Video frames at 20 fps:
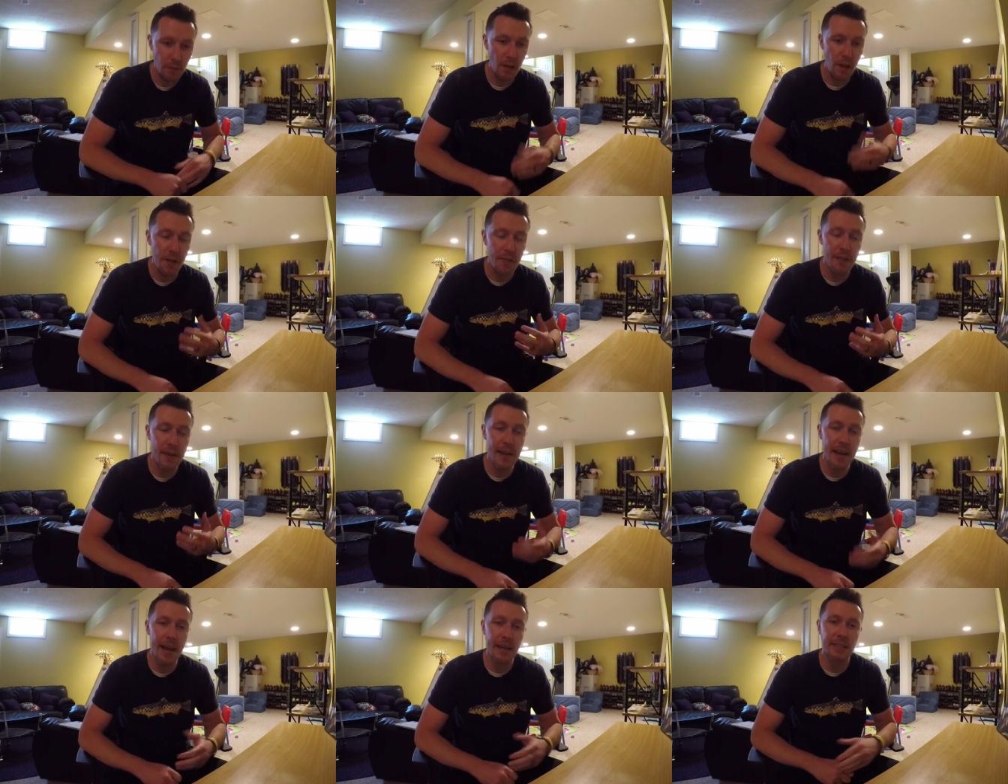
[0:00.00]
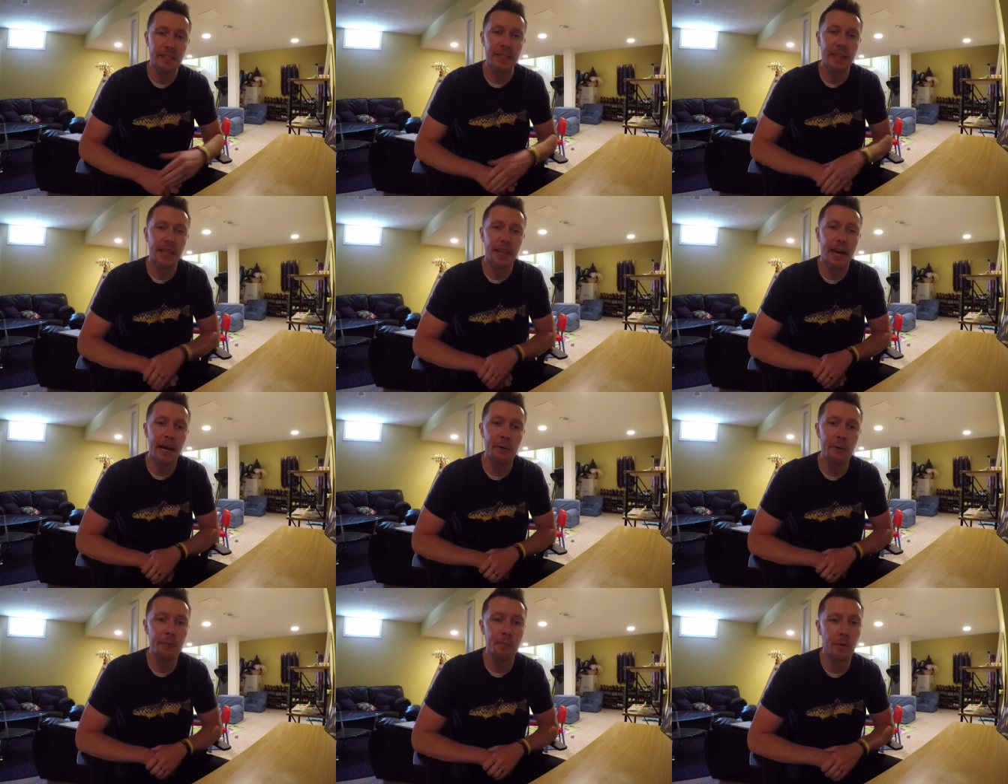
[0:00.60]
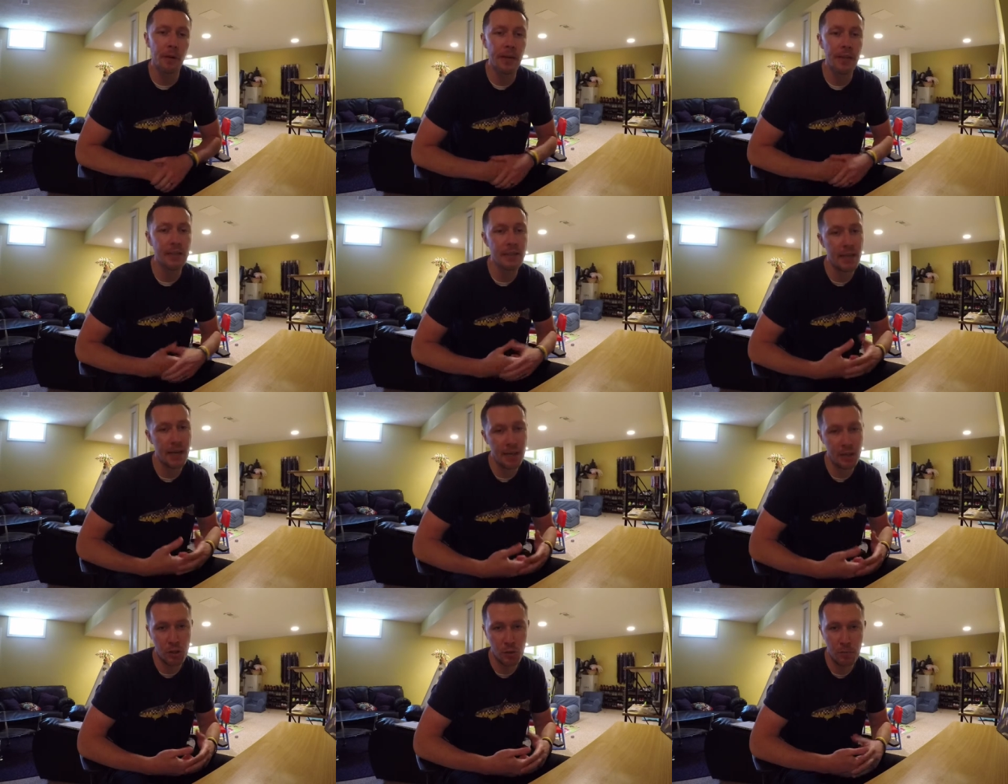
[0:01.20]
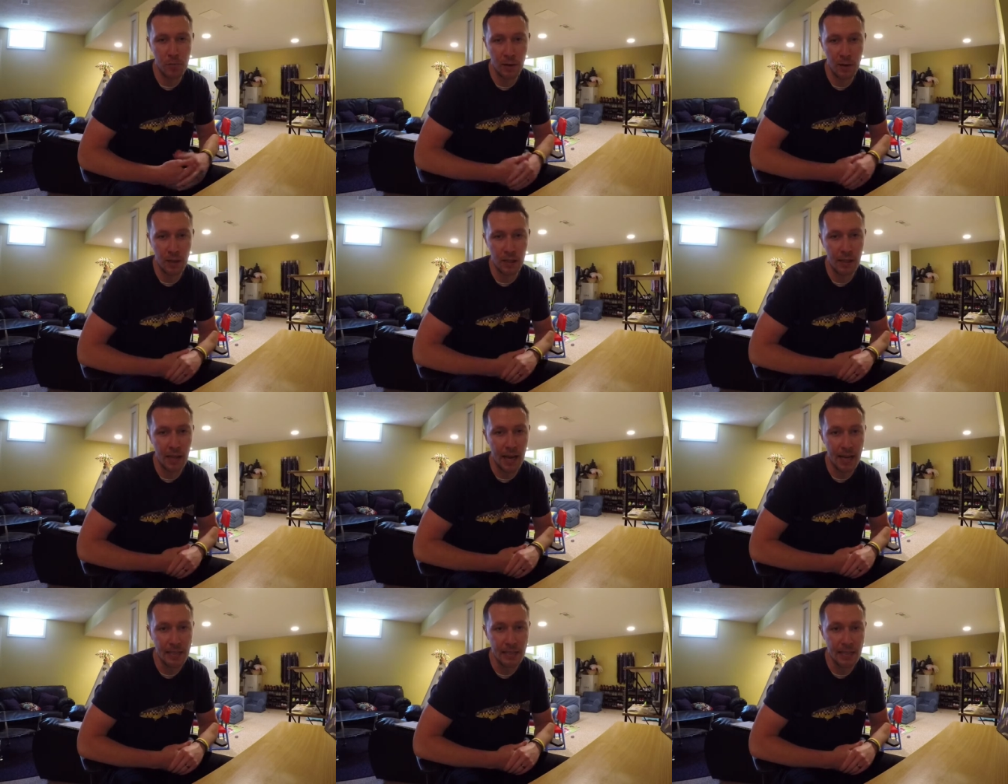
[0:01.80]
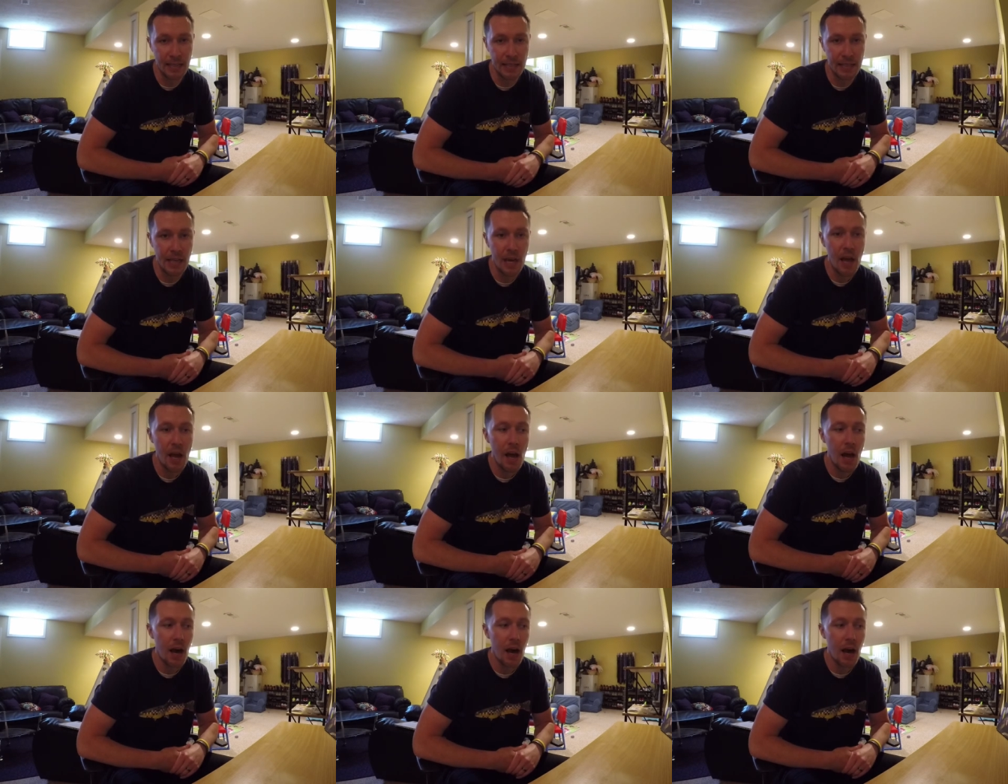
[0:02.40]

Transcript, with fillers: The next thing that I would bring is an extra pair of glasses.